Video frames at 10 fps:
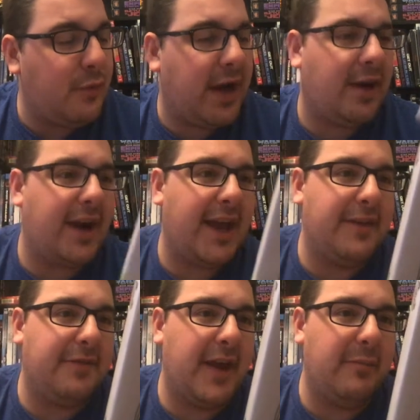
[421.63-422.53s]
where
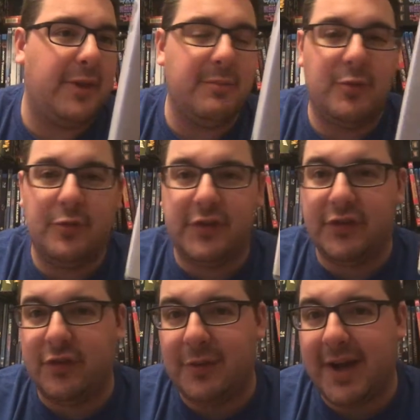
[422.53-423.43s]
a family moves
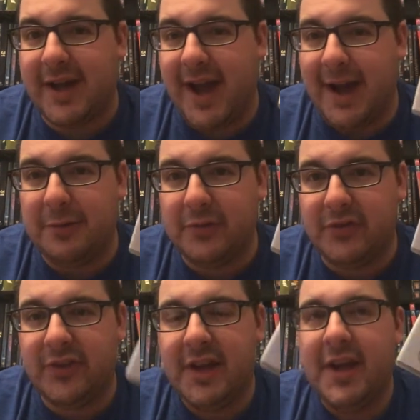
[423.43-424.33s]
into a
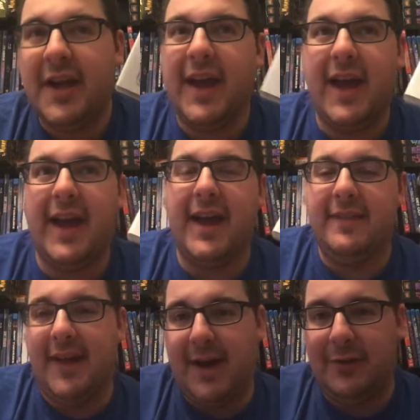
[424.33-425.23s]
house,
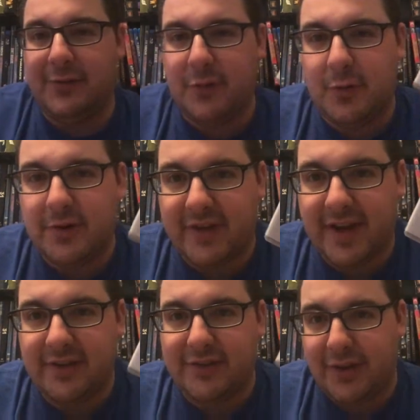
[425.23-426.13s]
and the house, of course,
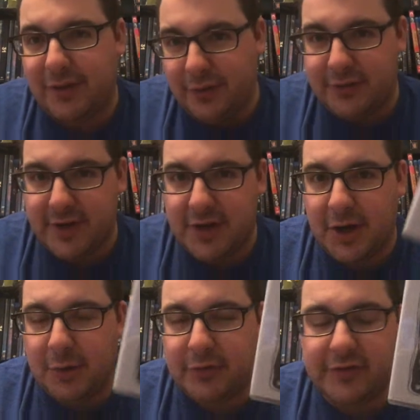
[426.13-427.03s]
has 13
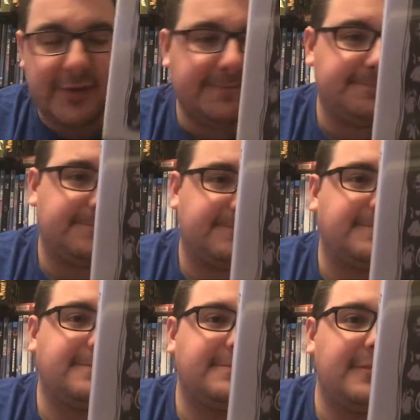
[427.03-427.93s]
ghosts
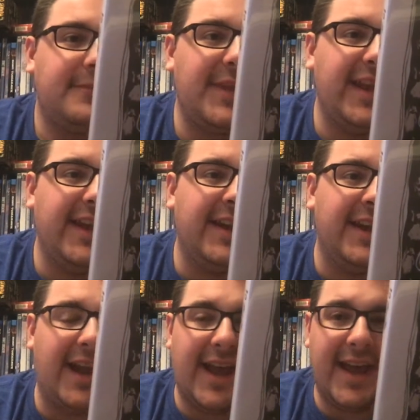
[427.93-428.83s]
in
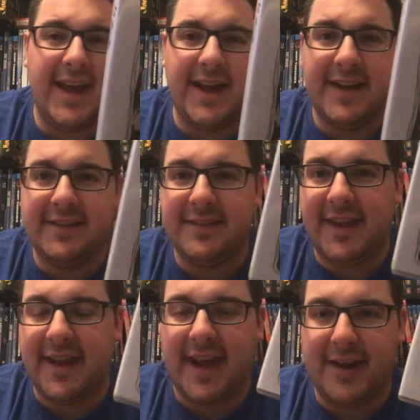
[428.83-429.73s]
it, and
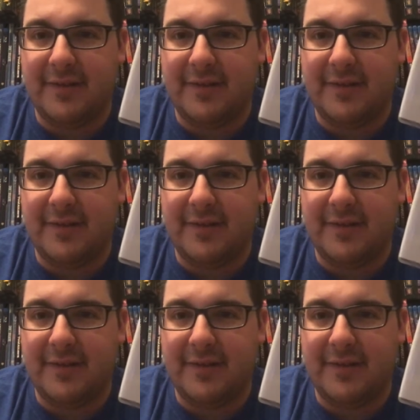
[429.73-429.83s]
they